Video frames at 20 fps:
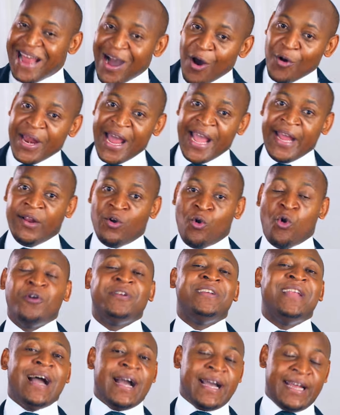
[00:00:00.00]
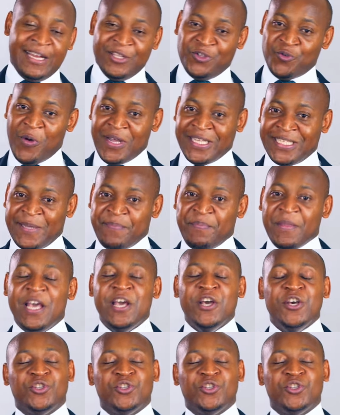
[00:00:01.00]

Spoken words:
downline, called Duncan Atkwasi.